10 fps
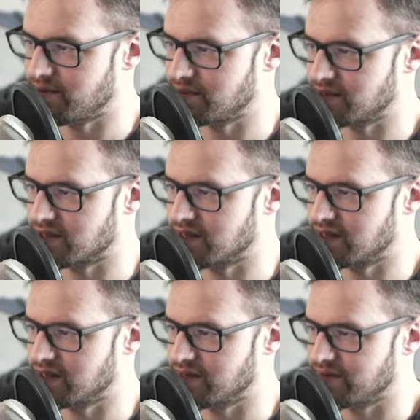I'm just going
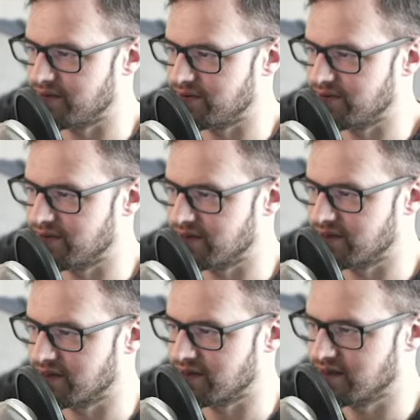to
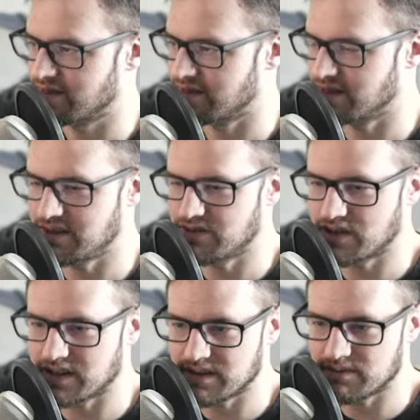leave it
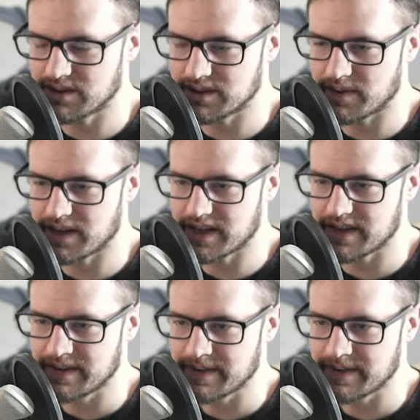all at one spot.